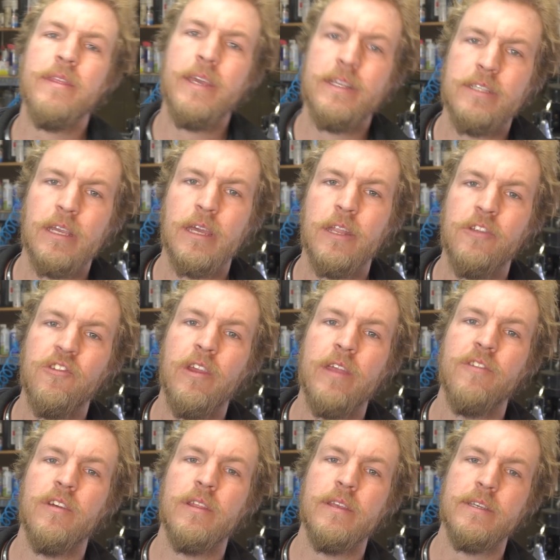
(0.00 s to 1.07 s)
things I'm going to
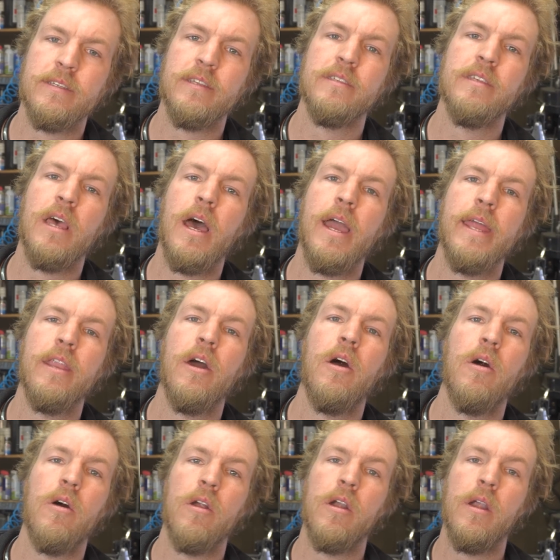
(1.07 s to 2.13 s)
change on this design
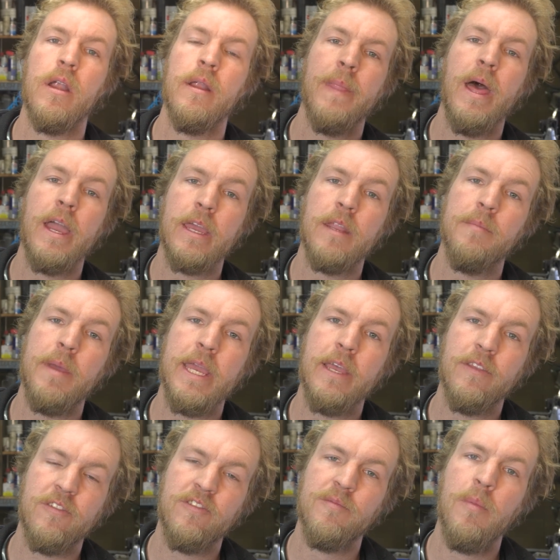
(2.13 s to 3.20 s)
are I'm gonna make
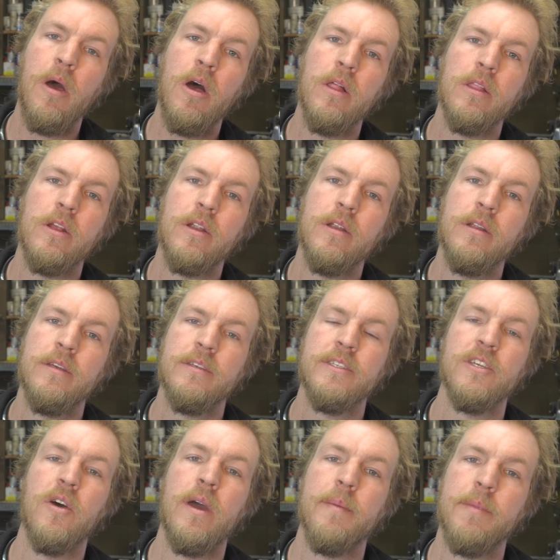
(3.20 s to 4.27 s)
it smaller,
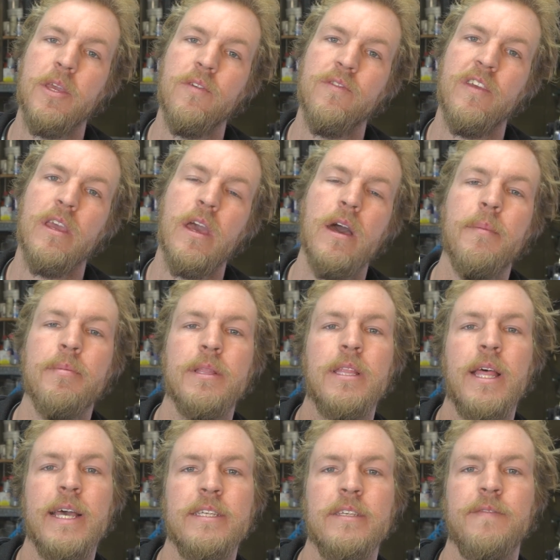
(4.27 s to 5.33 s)
so I'm using up
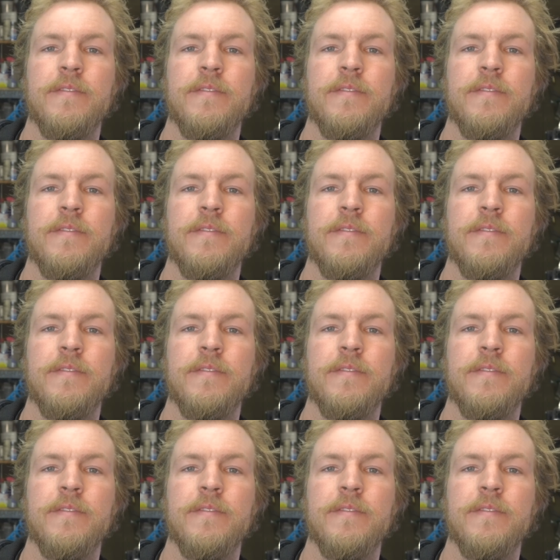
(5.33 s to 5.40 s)
less